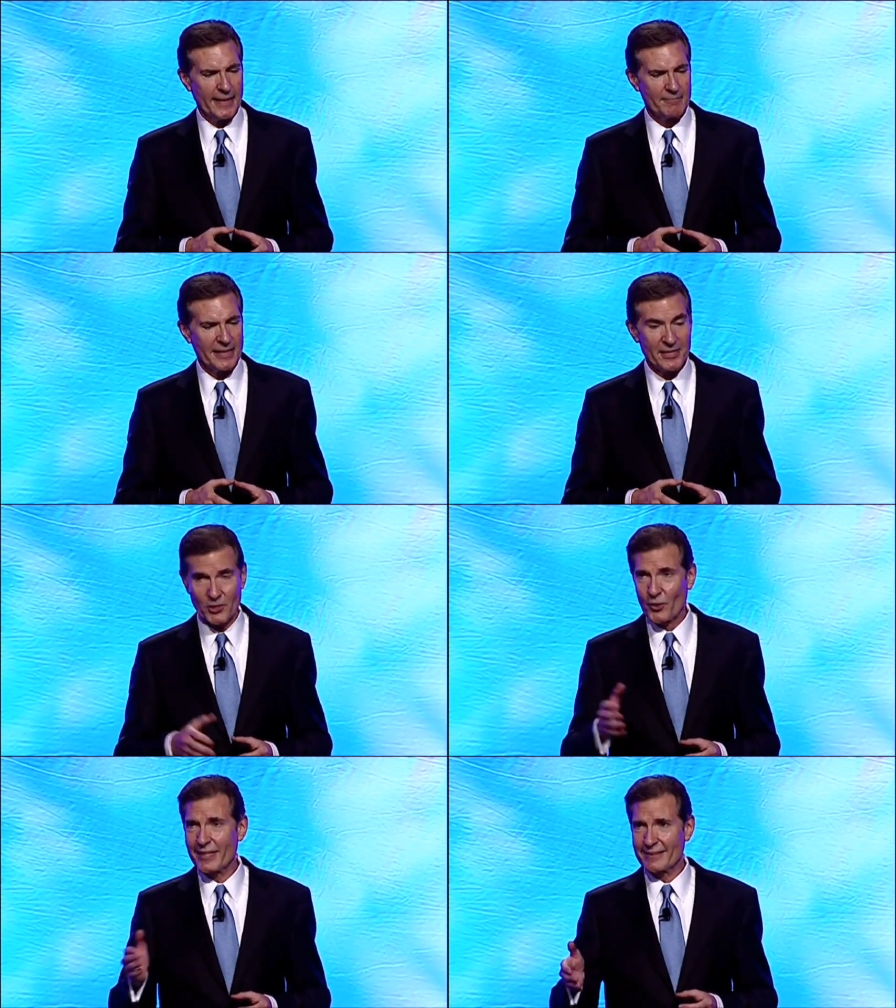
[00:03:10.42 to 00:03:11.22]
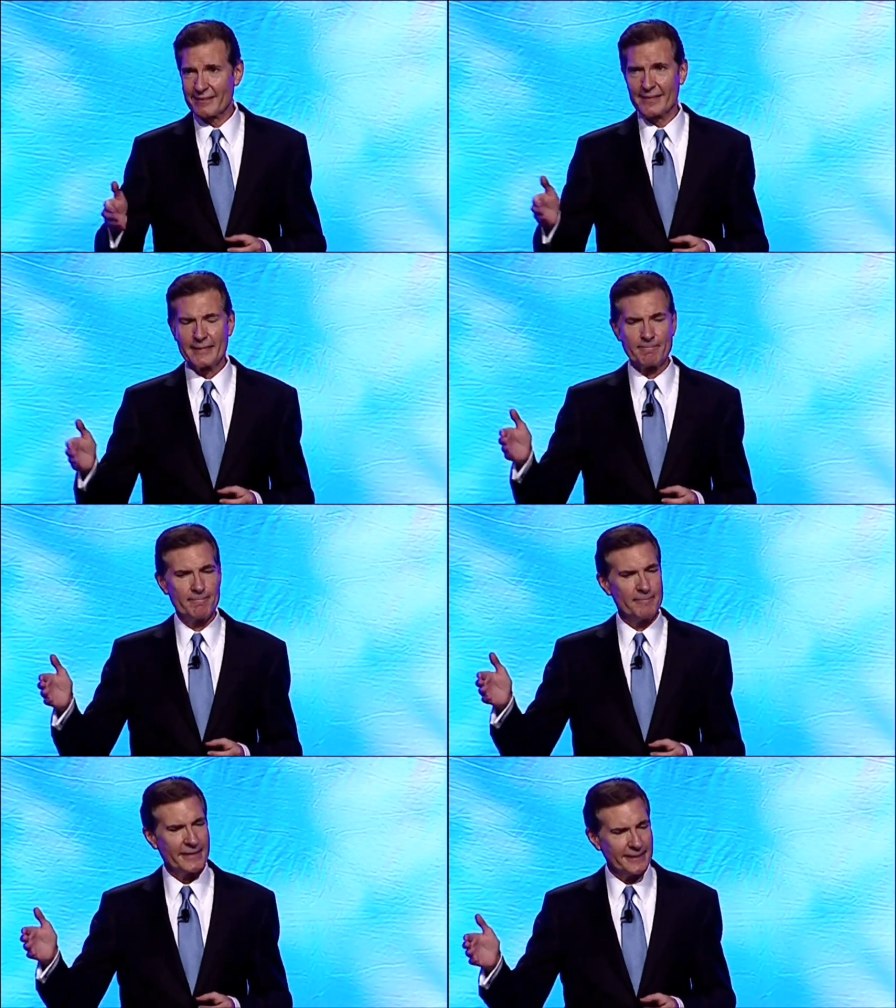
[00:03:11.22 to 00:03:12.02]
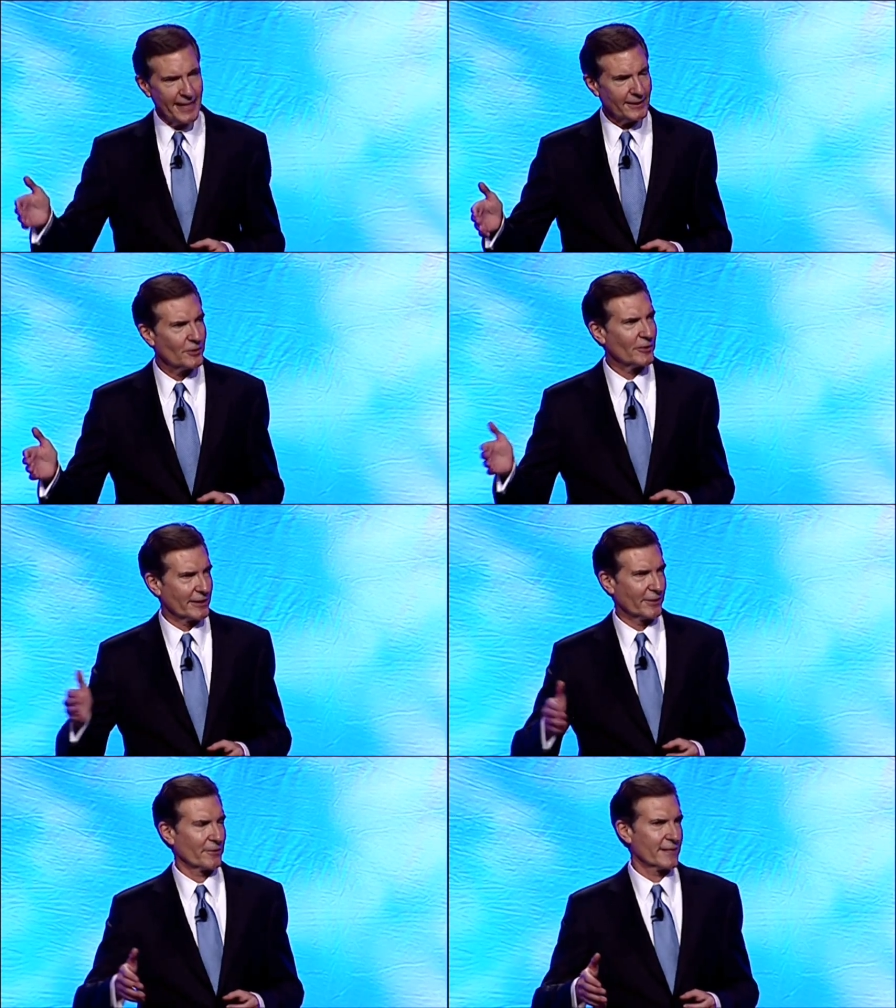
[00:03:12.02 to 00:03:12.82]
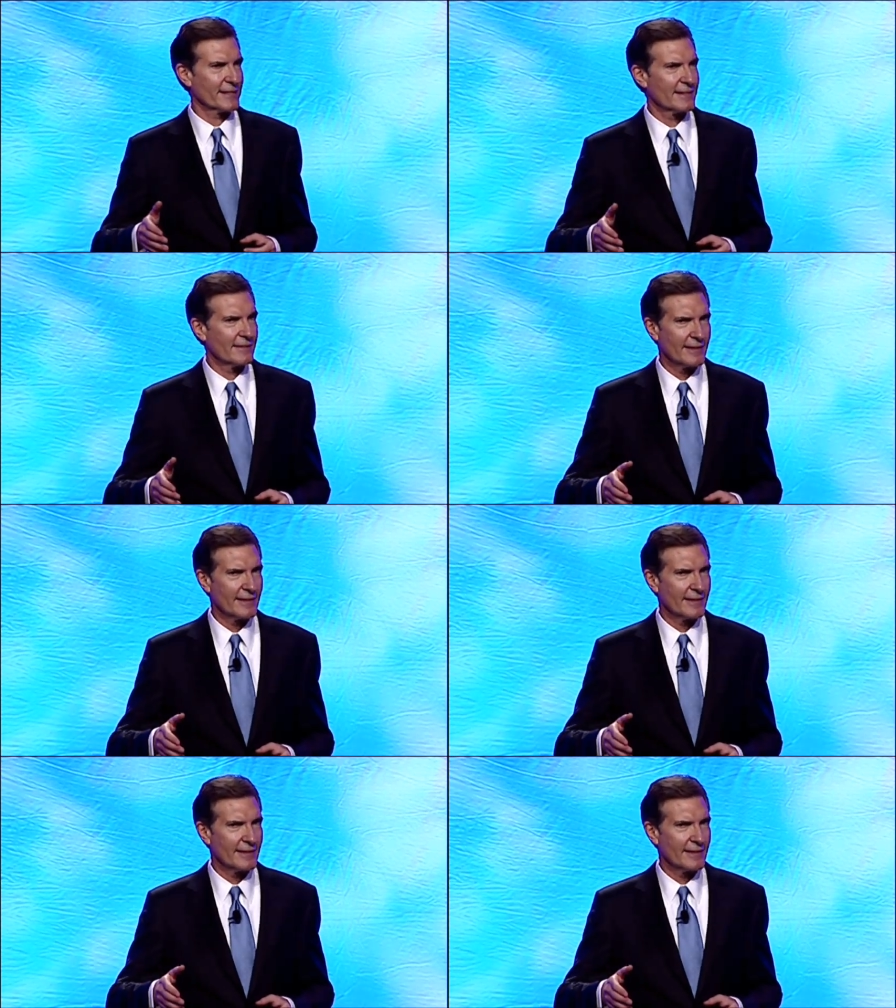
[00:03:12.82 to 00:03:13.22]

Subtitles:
His story did not go unnoticed,